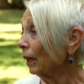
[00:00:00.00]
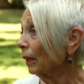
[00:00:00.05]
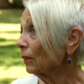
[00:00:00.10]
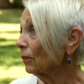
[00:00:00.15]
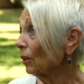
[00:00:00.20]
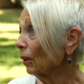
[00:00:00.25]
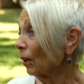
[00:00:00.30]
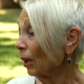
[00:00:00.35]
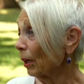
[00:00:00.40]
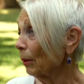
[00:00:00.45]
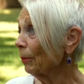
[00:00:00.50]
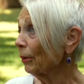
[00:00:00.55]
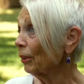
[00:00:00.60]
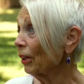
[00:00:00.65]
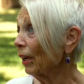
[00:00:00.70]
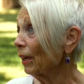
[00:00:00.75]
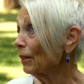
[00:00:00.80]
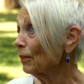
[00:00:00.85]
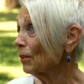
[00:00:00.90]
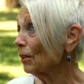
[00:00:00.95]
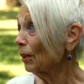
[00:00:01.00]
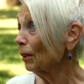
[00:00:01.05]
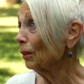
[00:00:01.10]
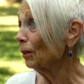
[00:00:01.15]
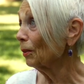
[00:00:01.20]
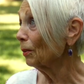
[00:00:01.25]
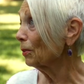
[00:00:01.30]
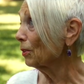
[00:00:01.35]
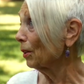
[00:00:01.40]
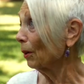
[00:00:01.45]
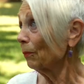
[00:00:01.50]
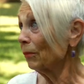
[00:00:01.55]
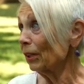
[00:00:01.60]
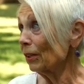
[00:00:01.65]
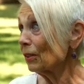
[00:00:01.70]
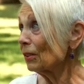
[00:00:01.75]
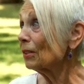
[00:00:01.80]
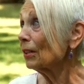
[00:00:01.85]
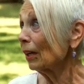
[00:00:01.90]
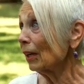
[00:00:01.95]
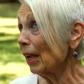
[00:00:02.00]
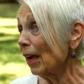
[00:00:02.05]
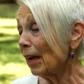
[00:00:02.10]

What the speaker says: until Labor Day. So something still